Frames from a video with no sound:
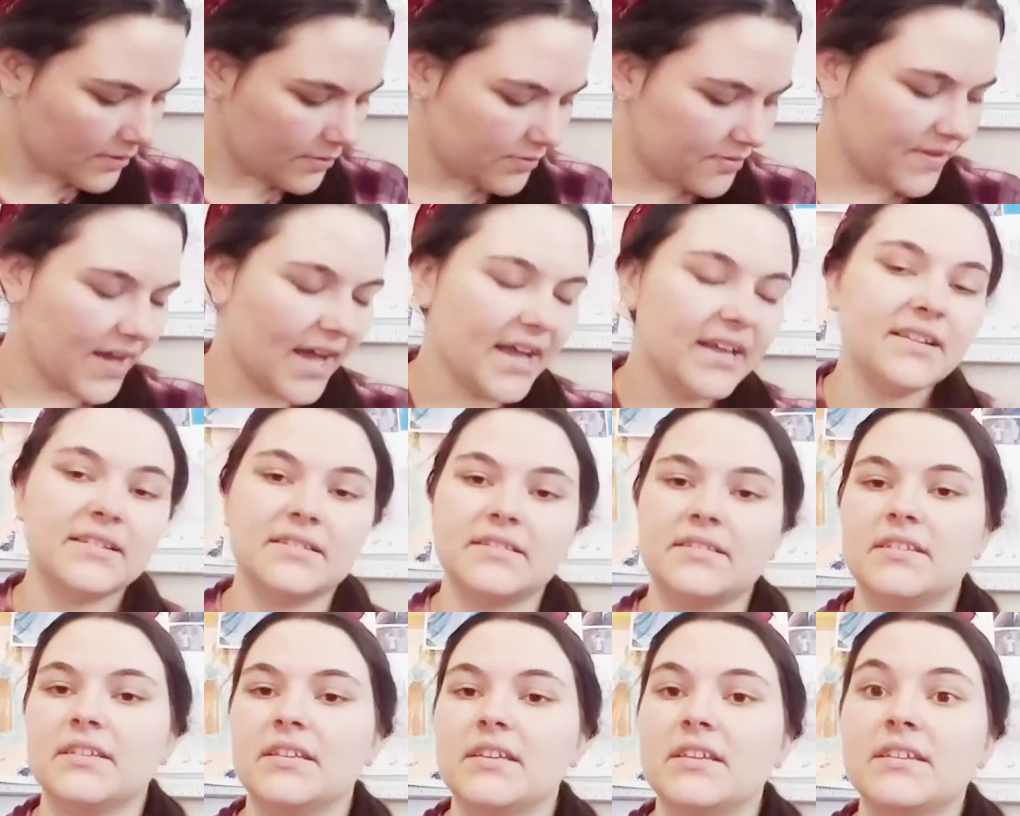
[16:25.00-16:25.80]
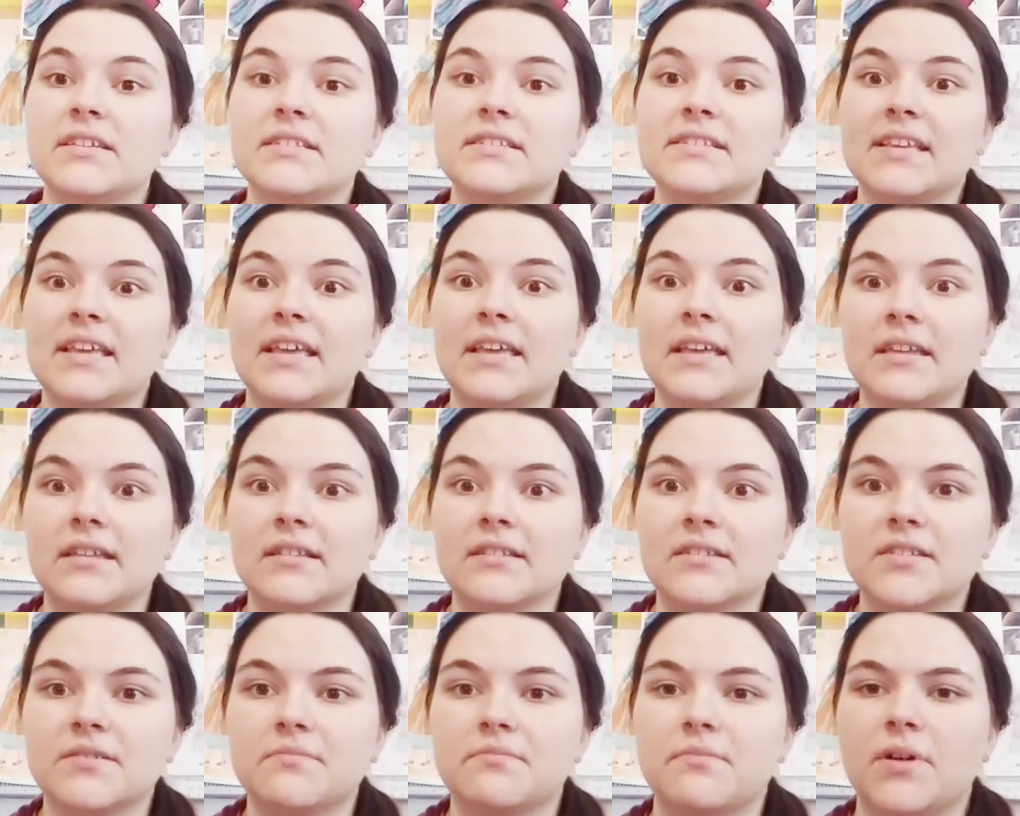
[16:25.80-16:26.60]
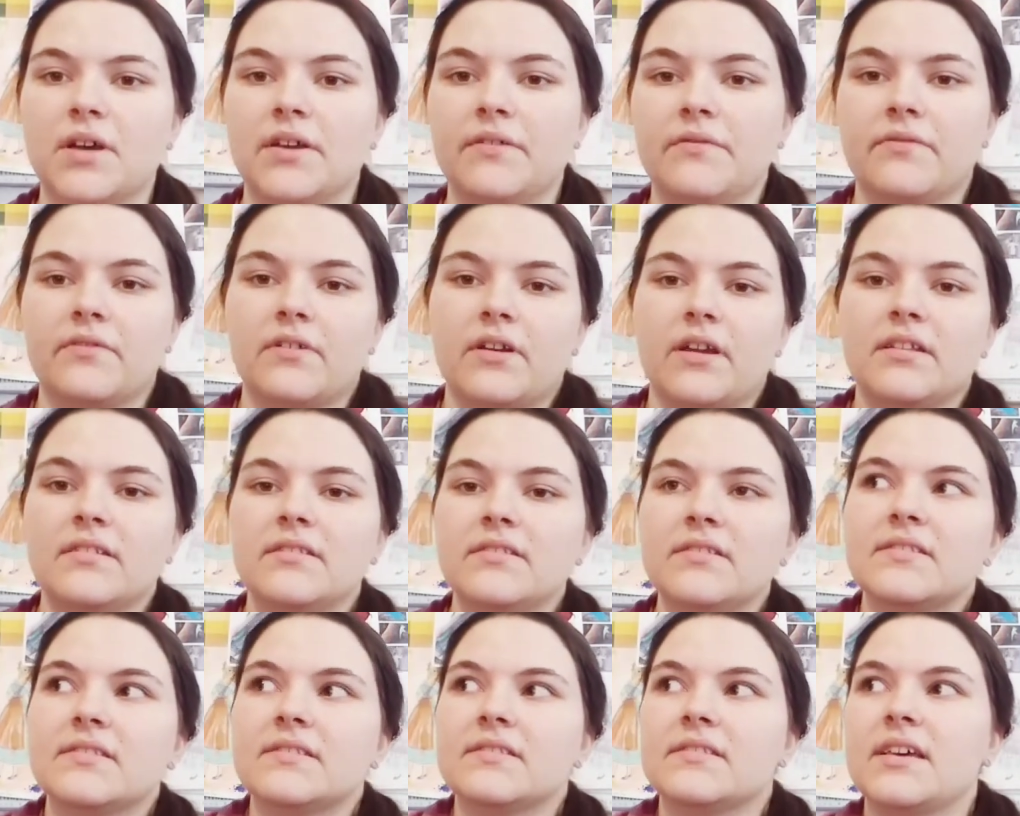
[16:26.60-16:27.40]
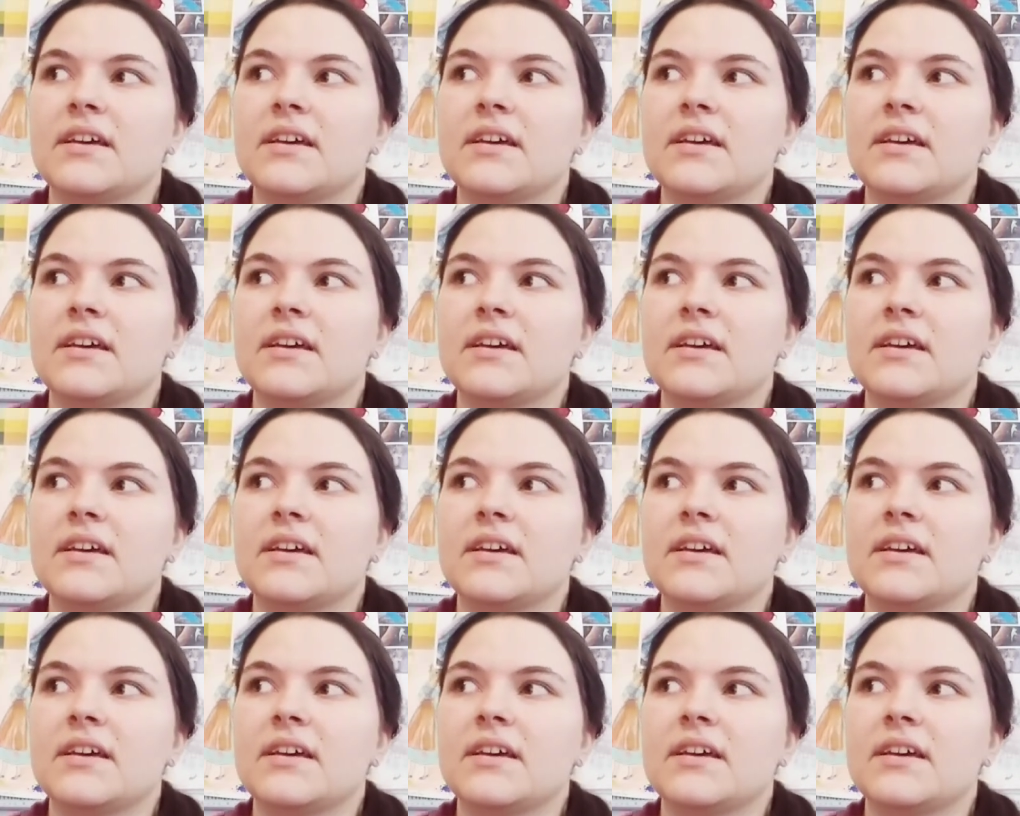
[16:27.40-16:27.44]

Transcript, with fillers: that is it, my friends.